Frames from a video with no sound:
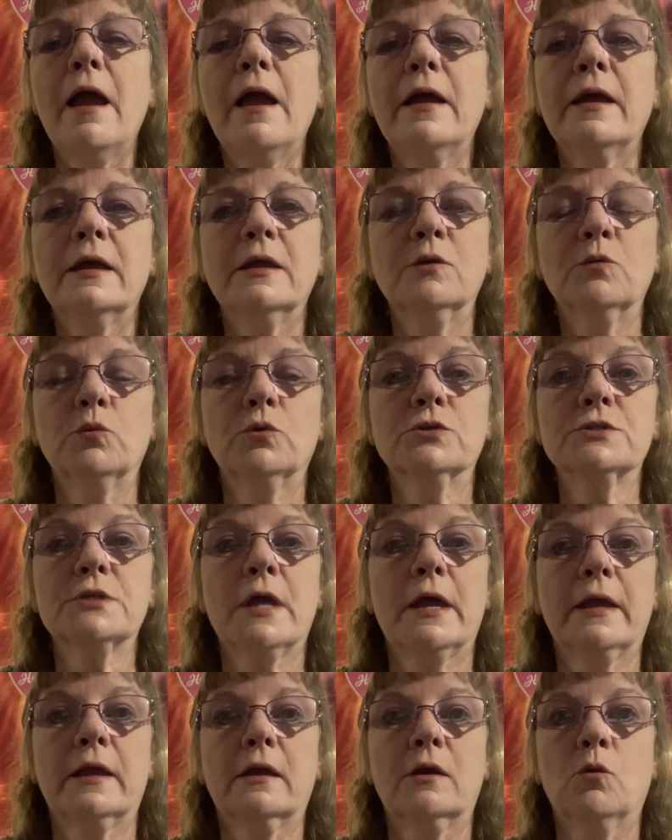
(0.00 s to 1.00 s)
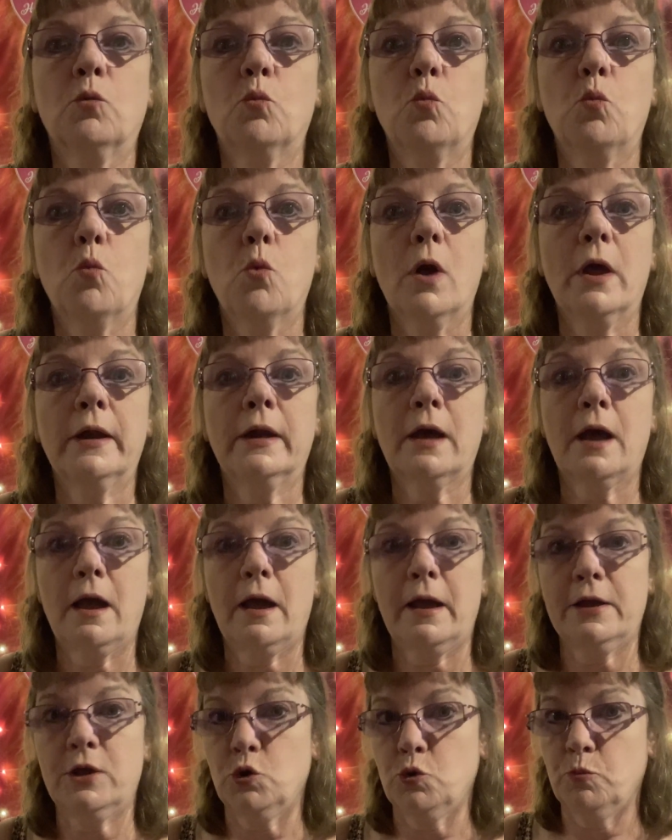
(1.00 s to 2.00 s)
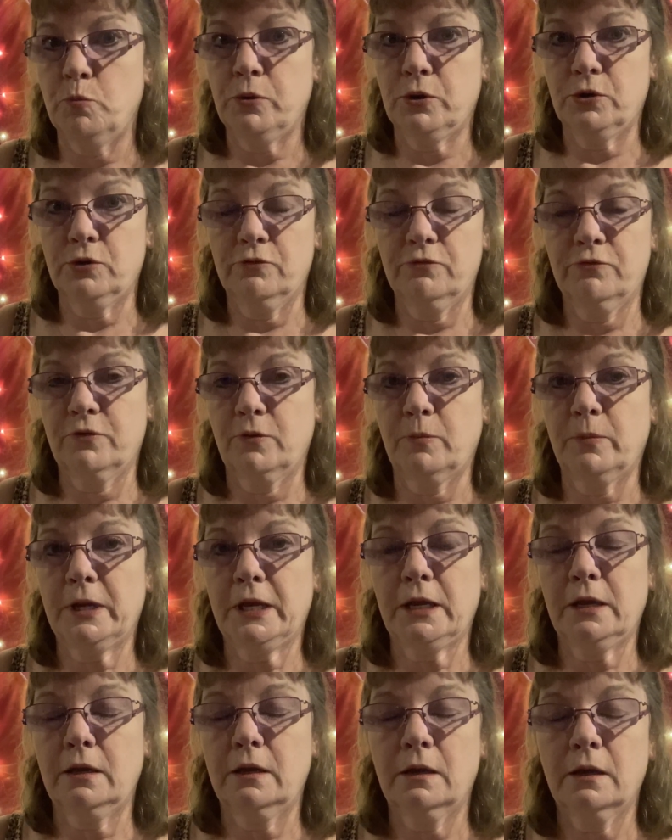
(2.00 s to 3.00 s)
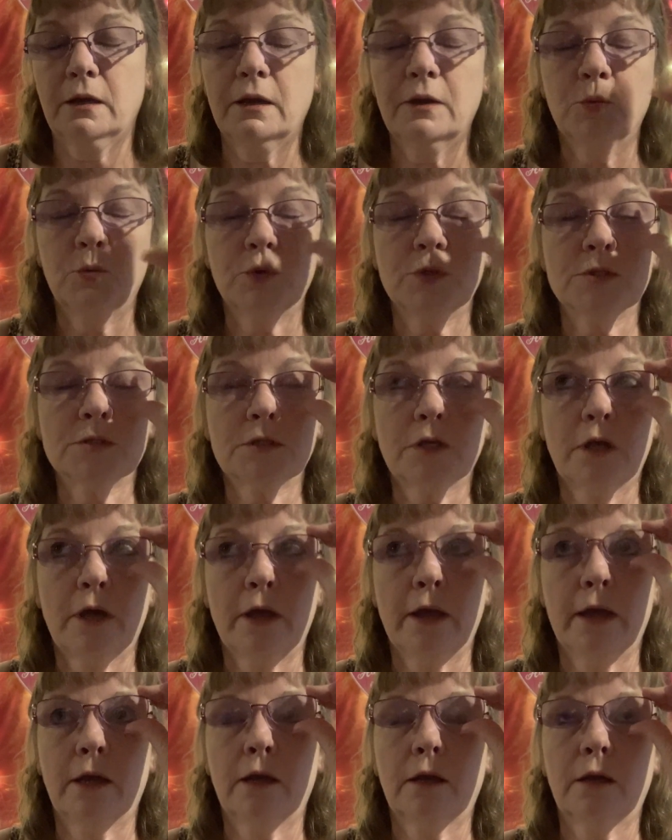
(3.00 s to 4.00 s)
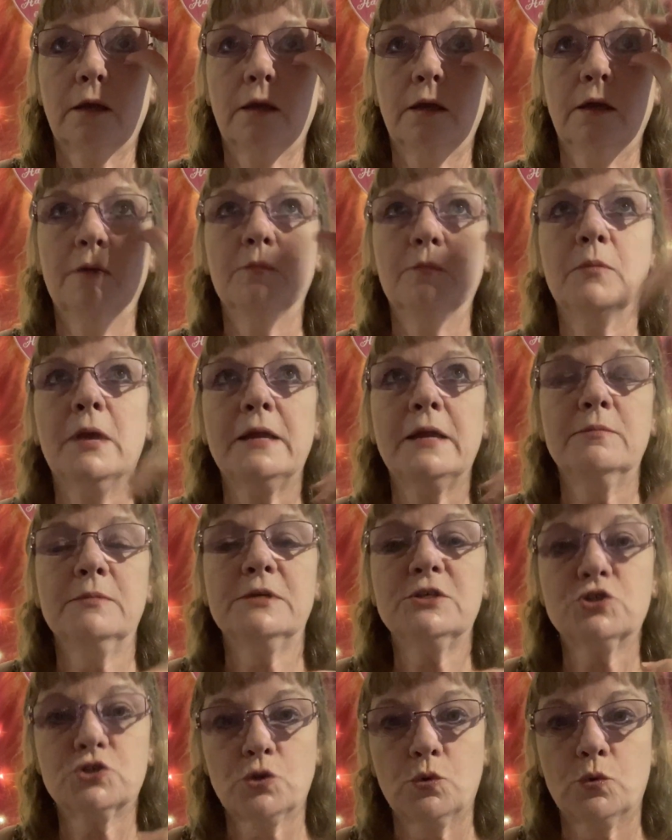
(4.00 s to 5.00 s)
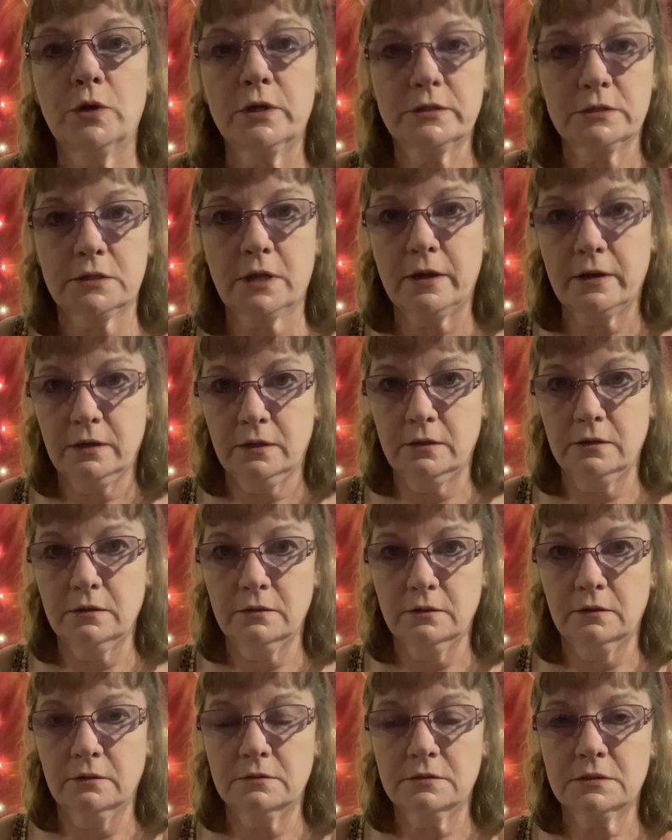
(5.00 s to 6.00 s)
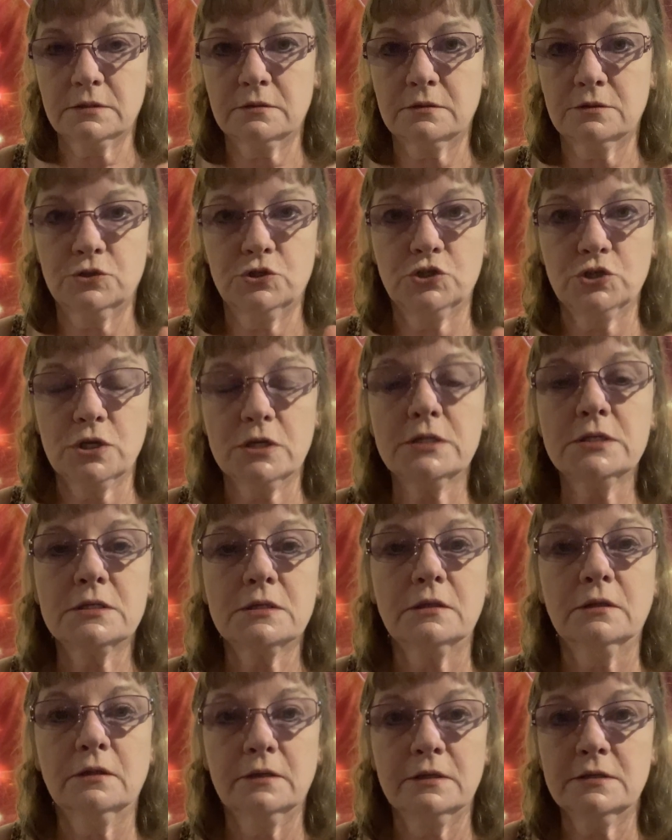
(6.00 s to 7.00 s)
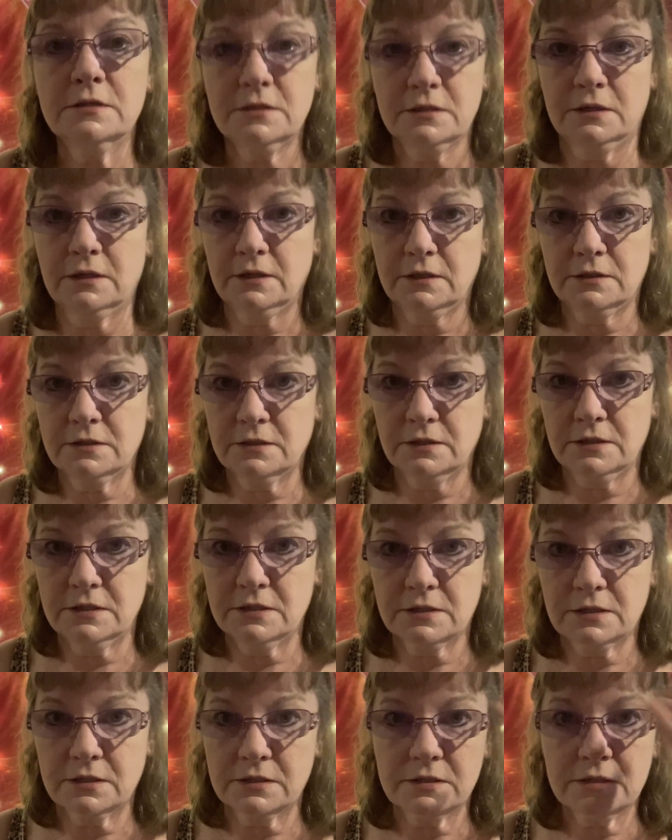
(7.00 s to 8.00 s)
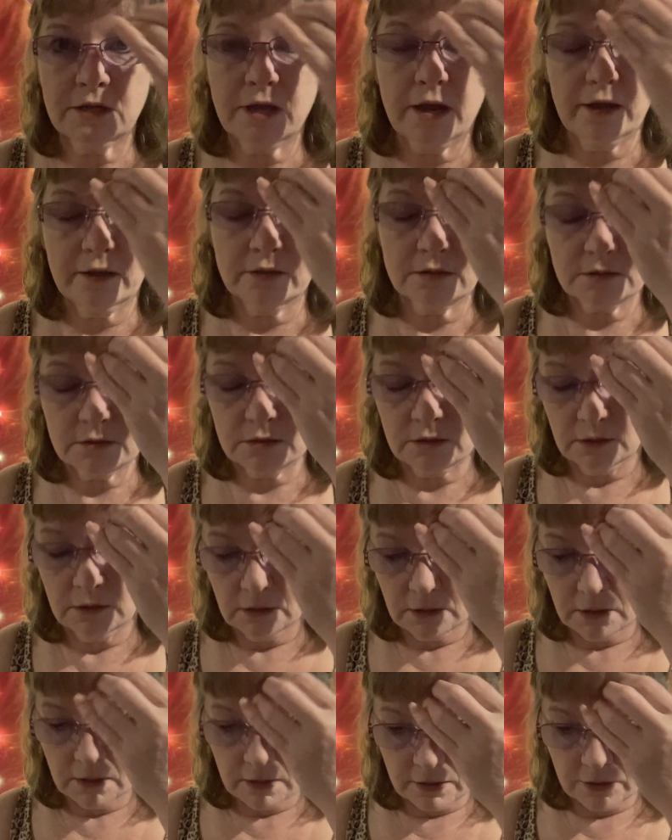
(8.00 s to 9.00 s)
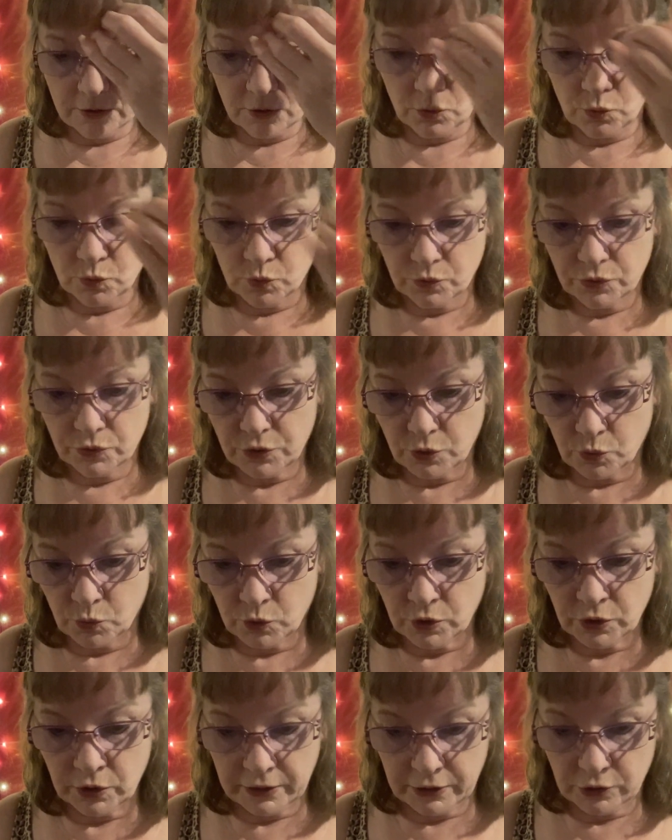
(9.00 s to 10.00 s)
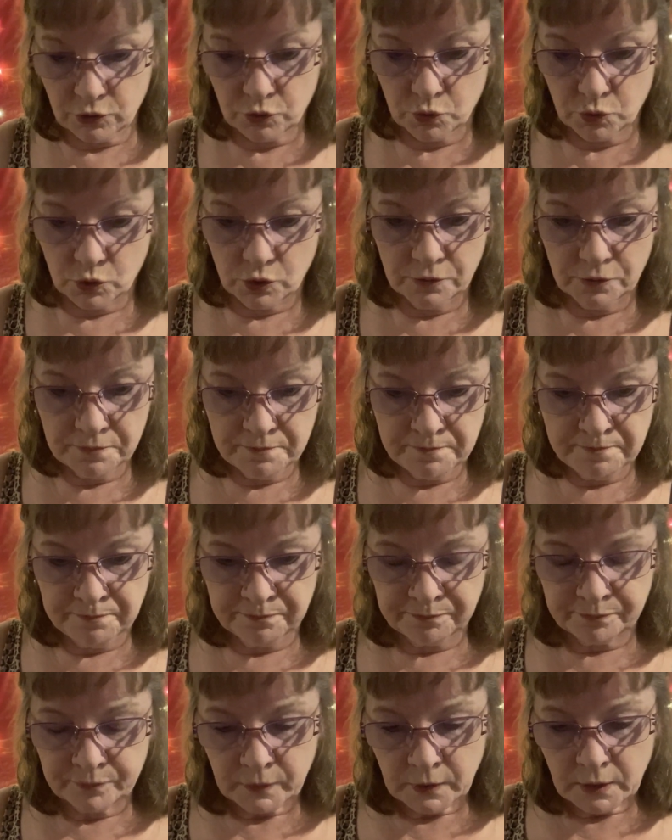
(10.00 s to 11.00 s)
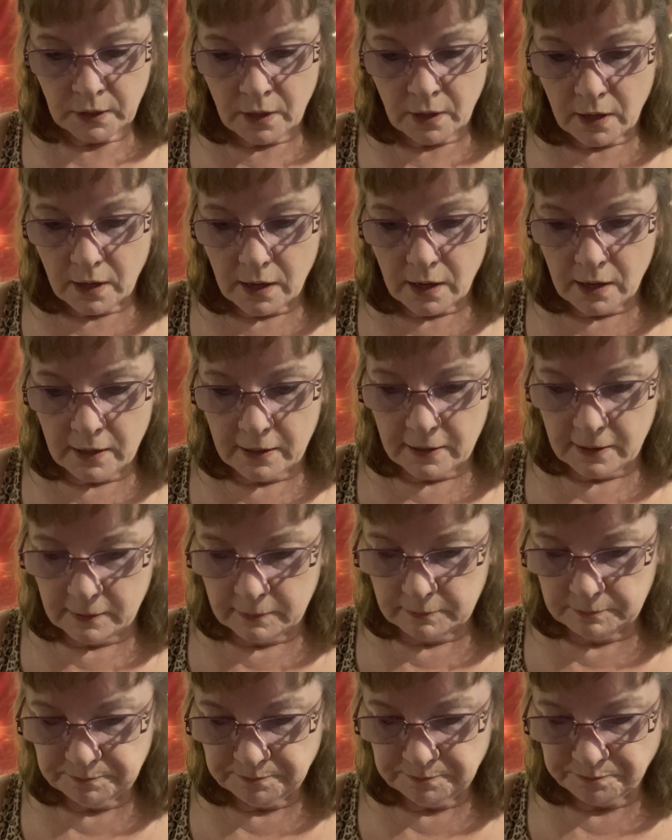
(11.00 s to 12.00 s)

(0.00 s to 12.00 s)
it was like an eye-opener for me. It was like, it made me so excited just listening to these cassettes. They're really cool. I